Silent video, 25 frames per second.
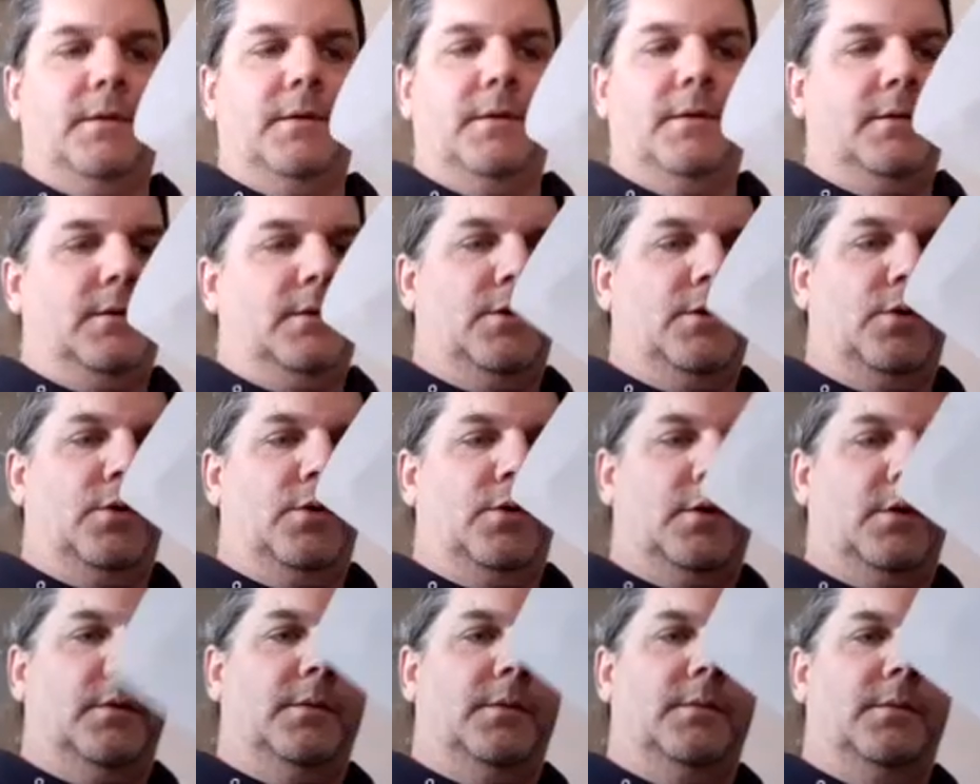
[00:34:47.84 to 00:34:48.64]

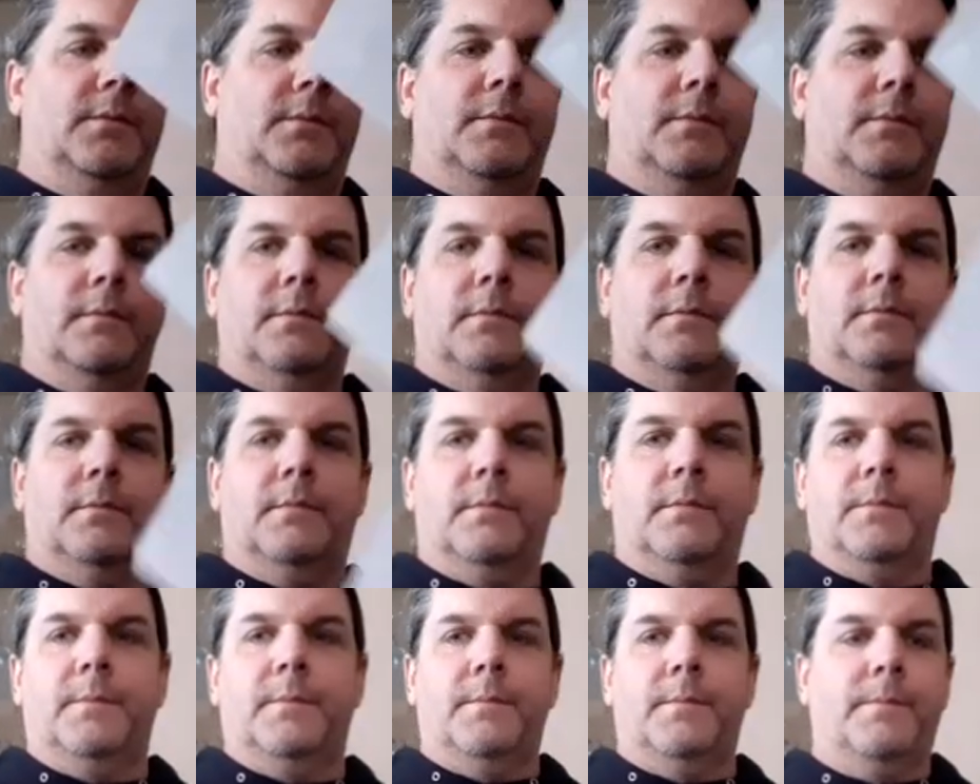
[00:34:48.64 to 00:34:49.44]

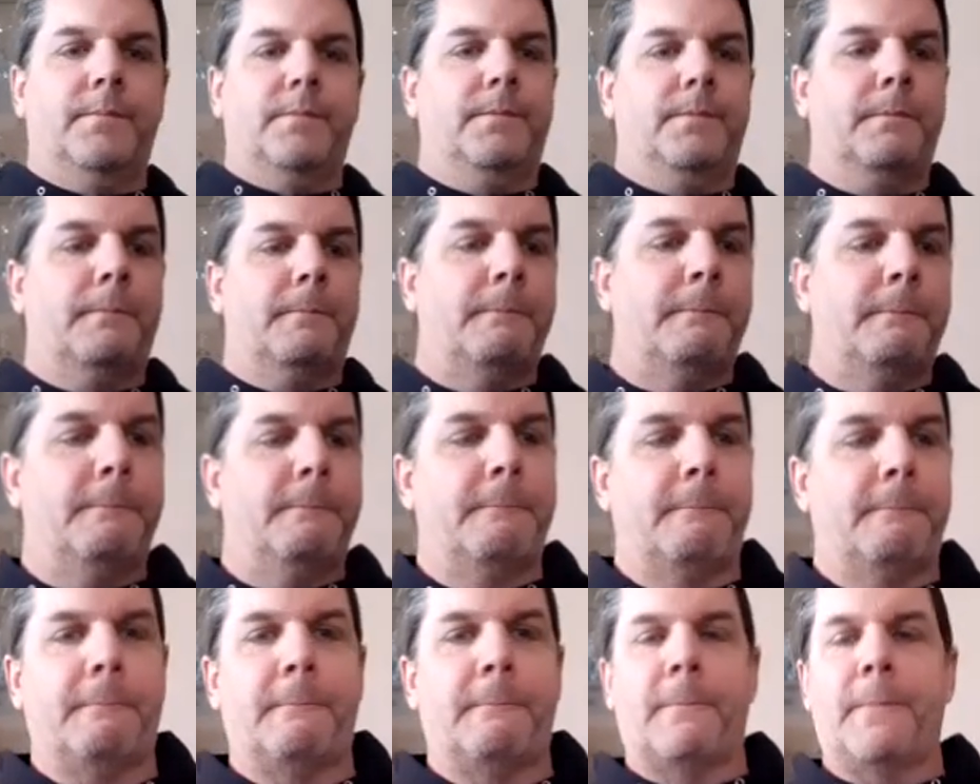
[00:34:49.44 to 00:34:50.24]

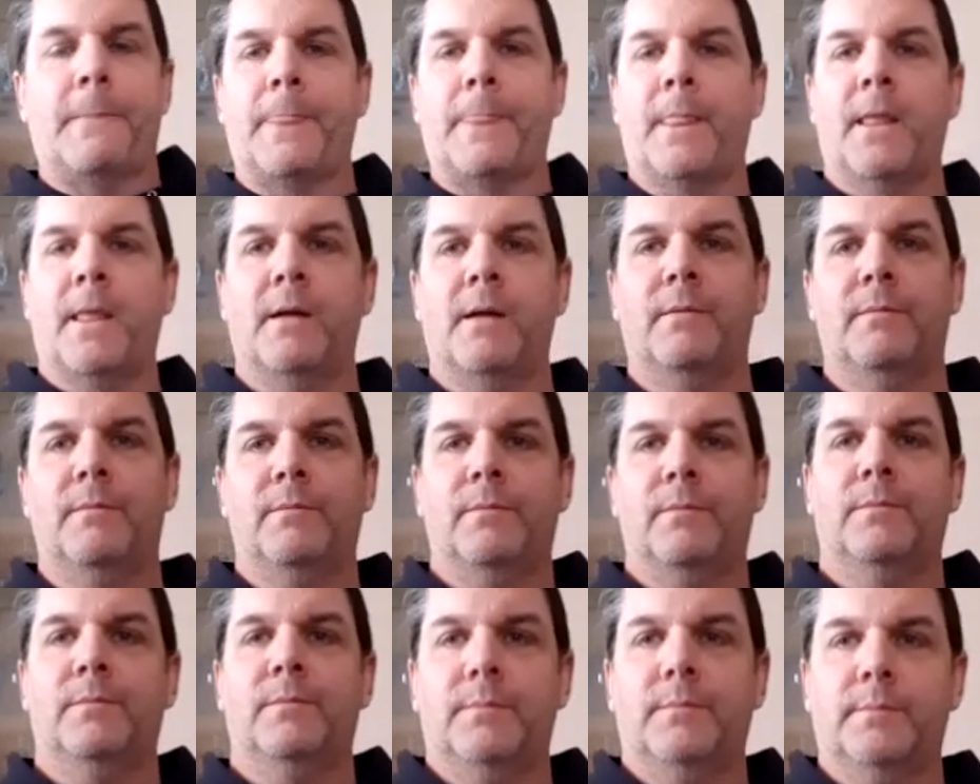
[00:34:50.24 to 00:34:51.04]

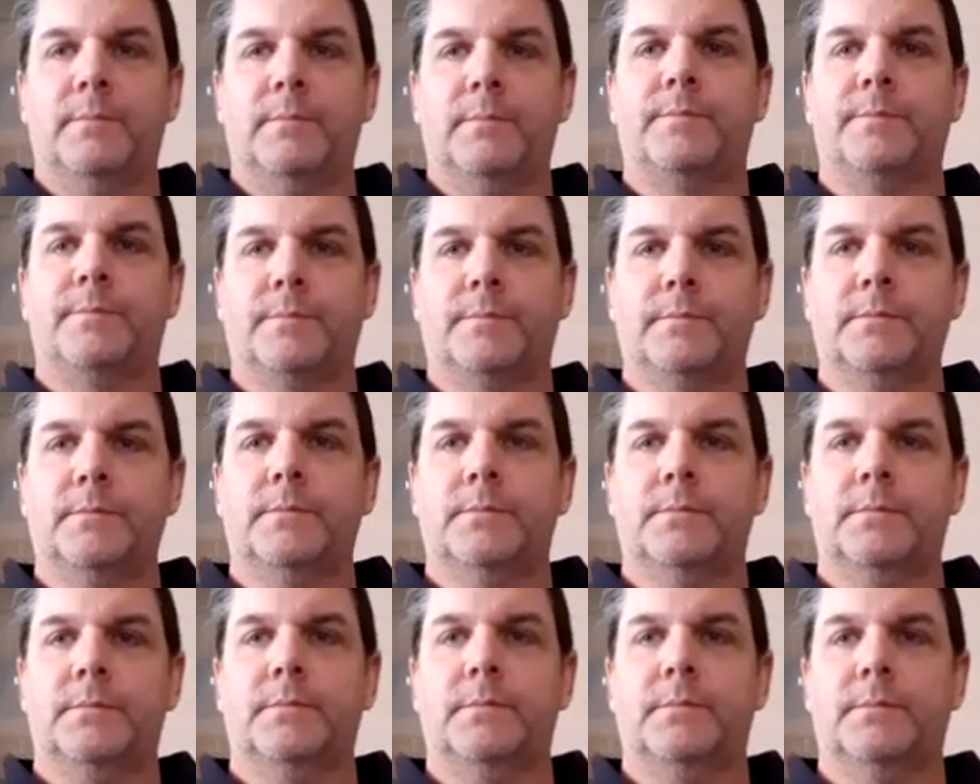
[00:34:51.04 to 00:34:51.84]

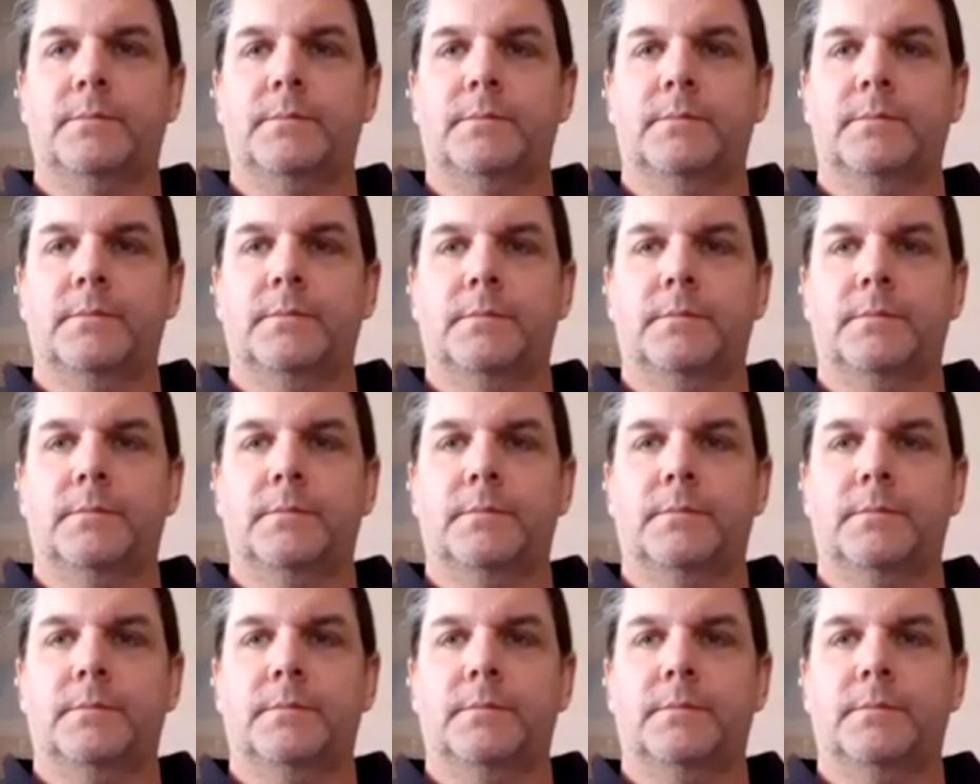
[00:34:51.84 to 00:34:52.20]
No words are spoken by the person on screen.